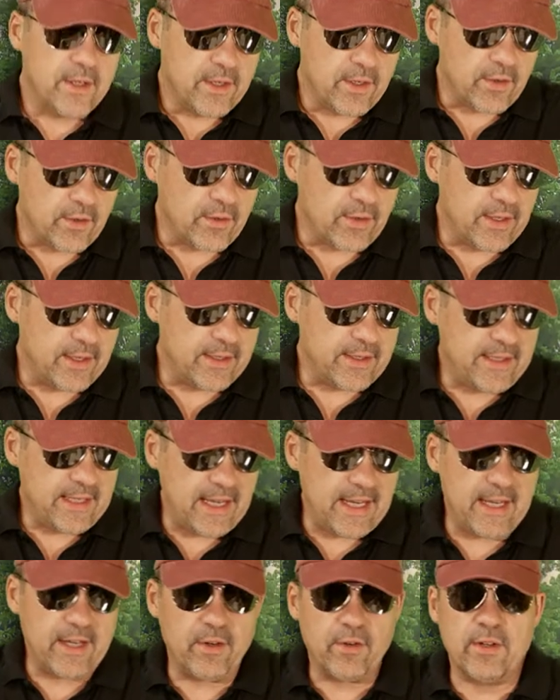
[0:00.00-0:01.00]

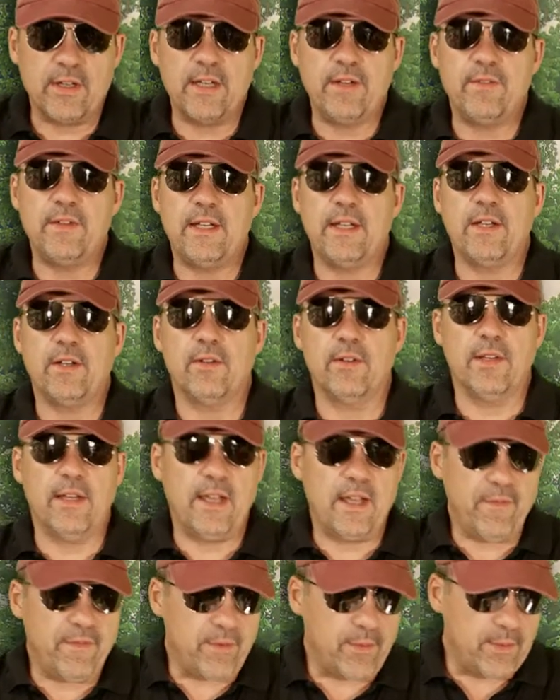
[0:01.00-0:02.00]
day or evening or
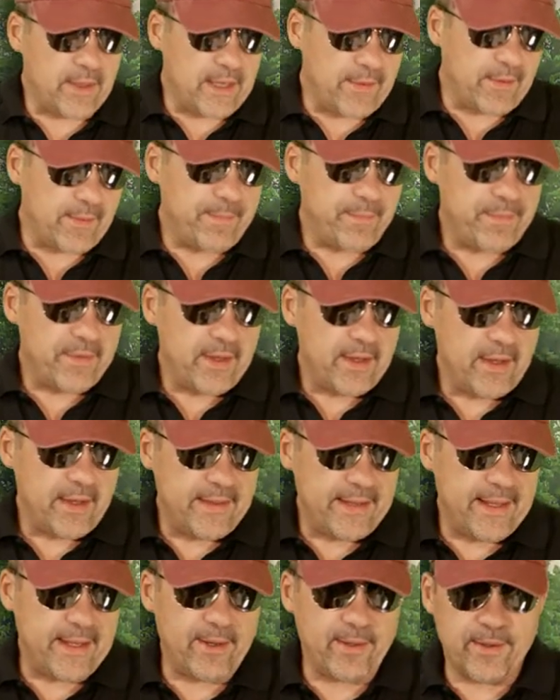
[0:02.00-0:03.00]
life or whatever.
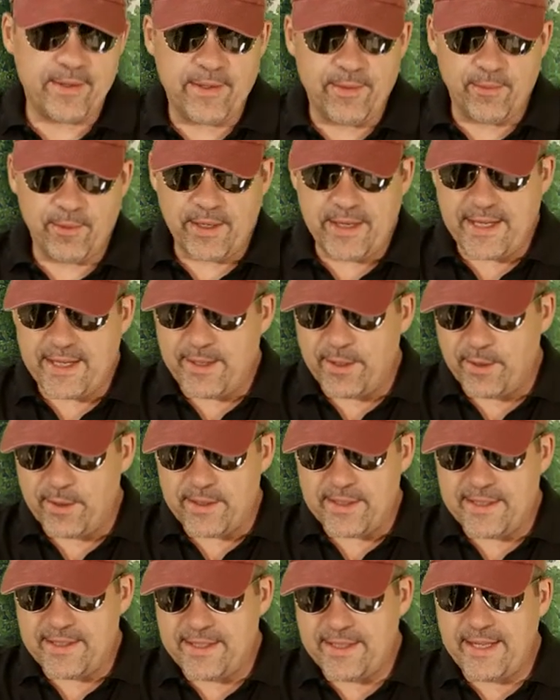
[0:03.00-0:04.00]
Now, what I
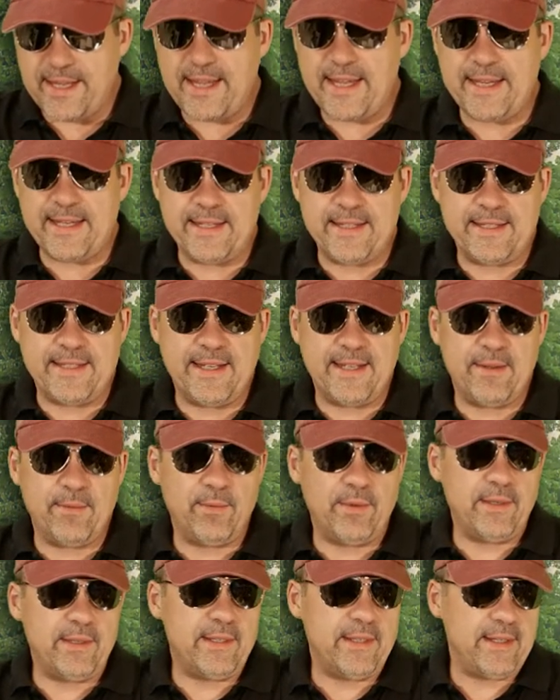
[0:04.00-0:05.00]
noticed today is
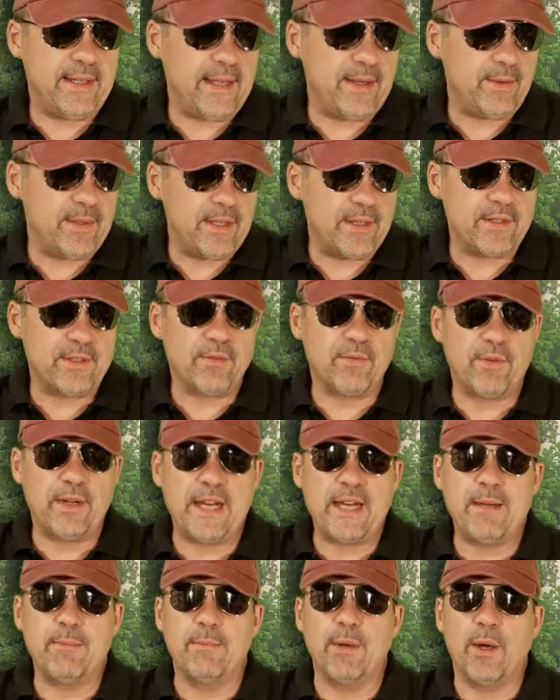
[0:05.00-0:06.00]
that today when there's a
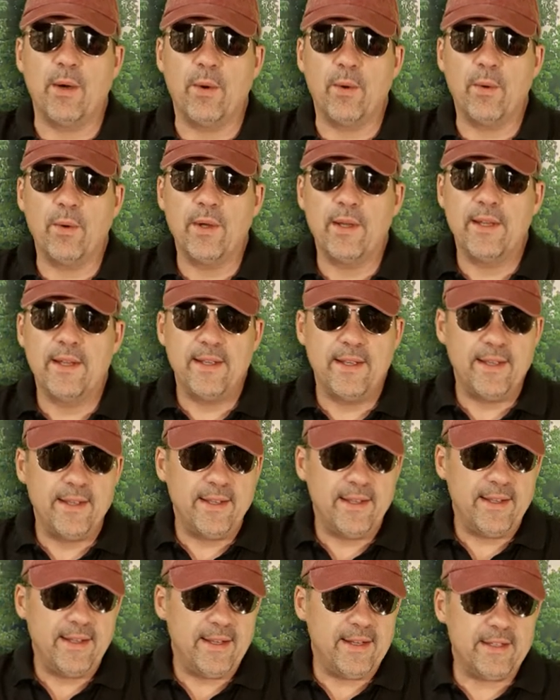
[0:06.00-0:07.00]
rainbow,
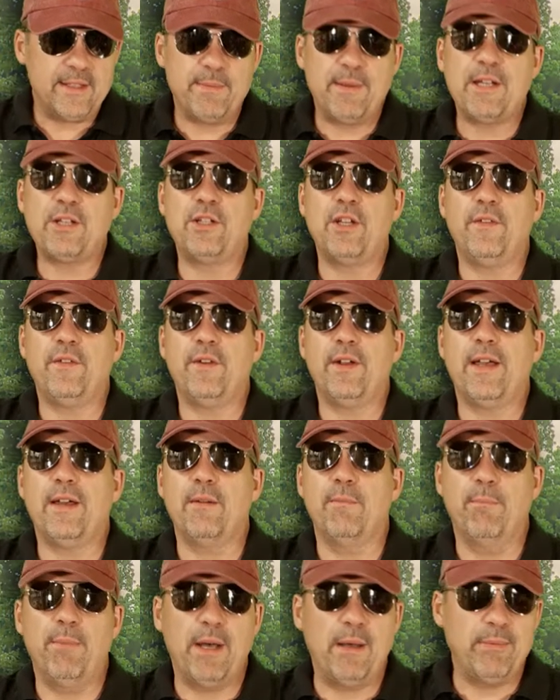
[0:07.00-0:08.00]
and especially if you're out
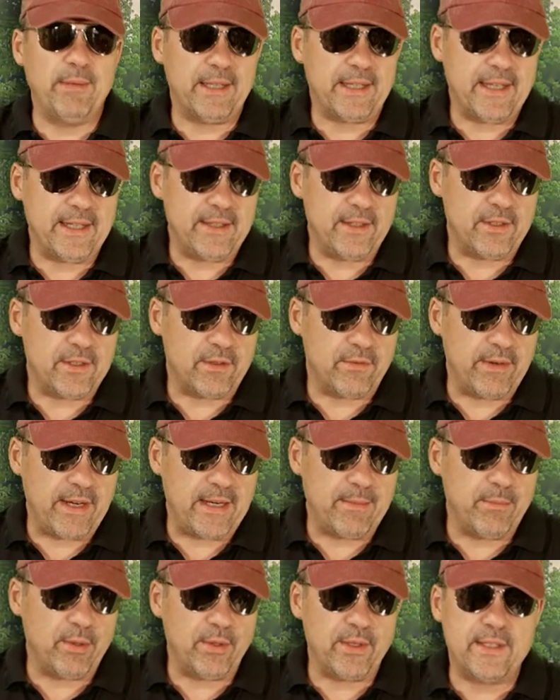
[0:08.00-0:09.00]
in public and there's a
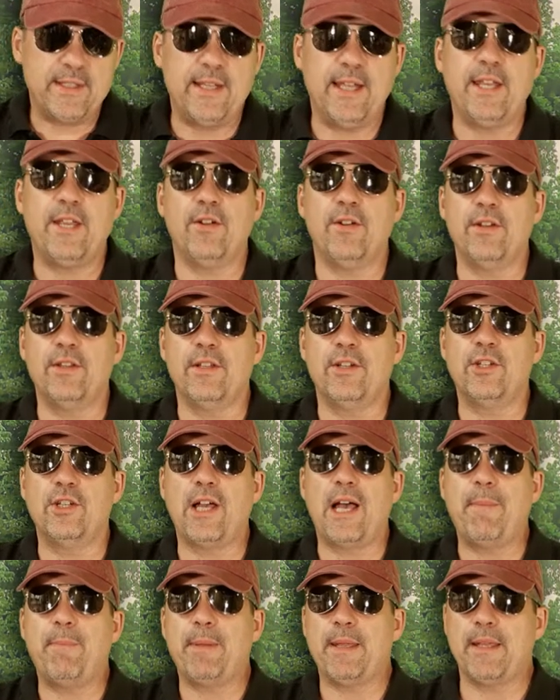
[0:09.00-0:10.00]
rainbow, it's you're in the
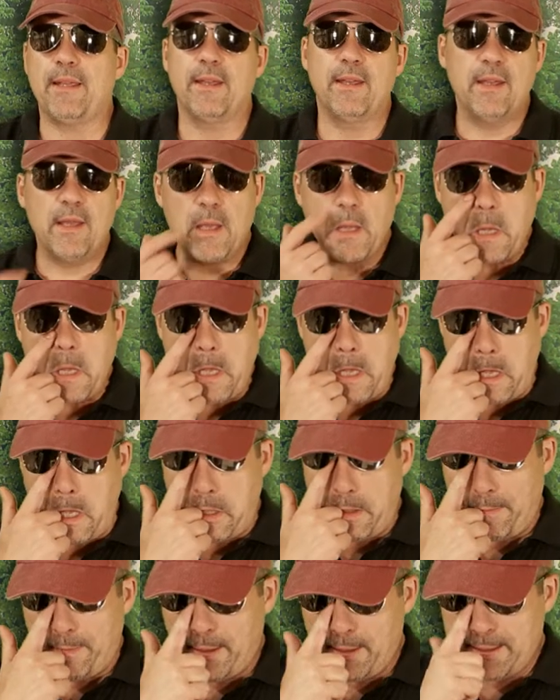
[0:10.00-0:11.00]
shopping,
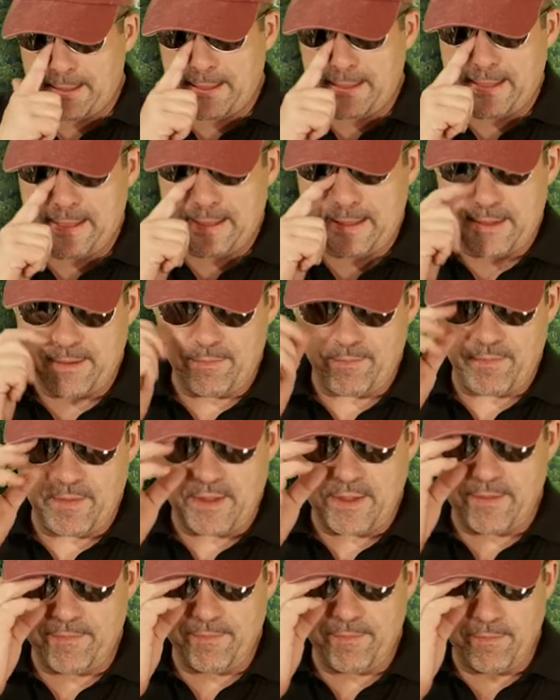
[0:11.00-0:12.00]
the parking lot,
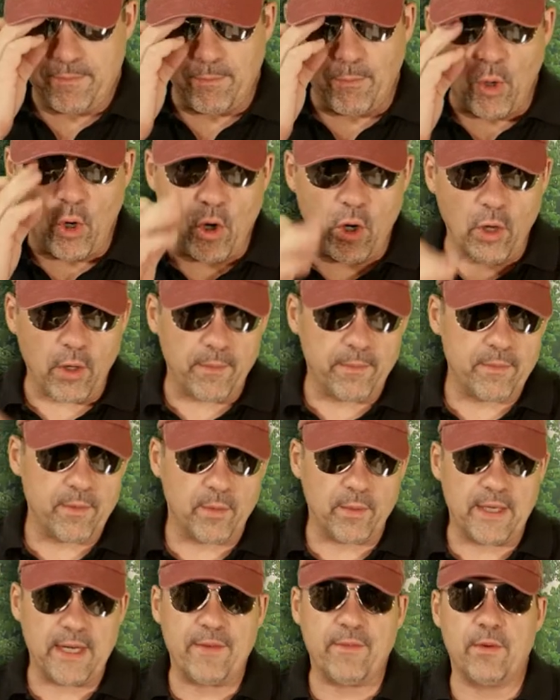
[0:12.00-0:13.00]
the mall or
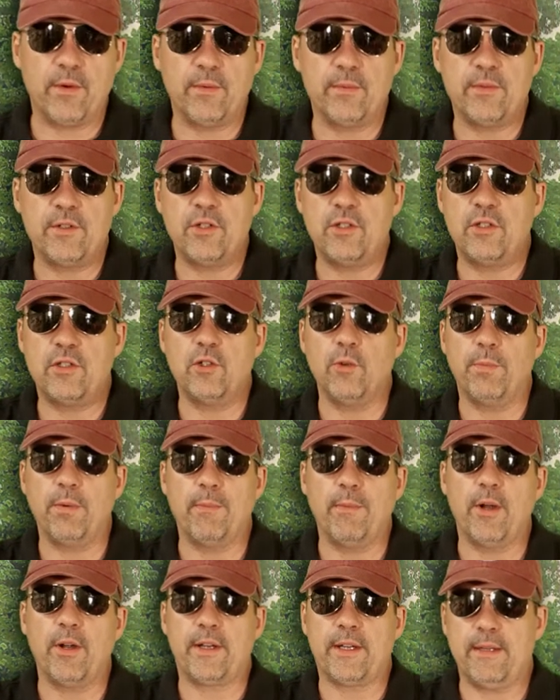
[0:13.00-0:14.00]
whatever,
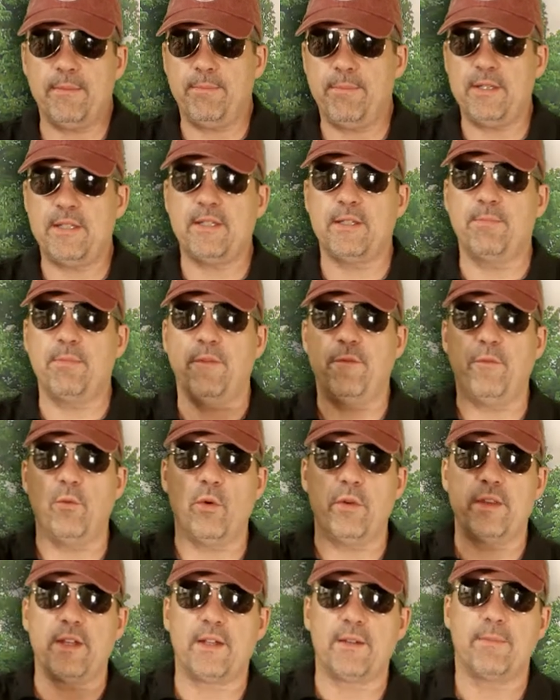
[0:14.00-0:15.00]
supermarket. This is
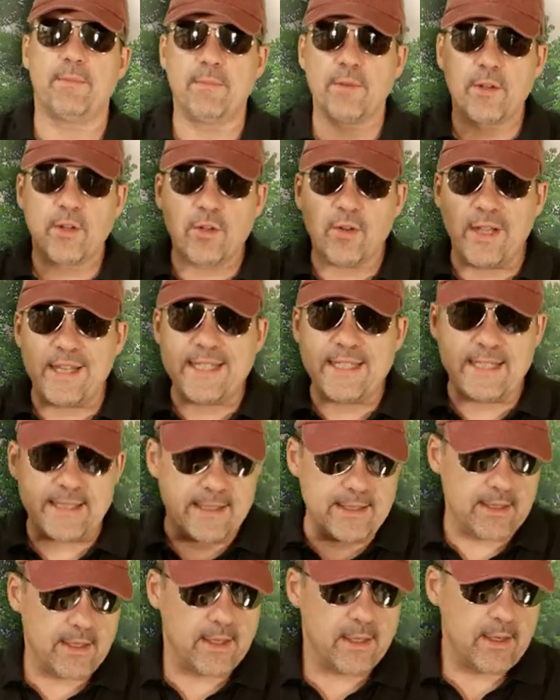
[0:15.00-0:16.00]
before the crisis,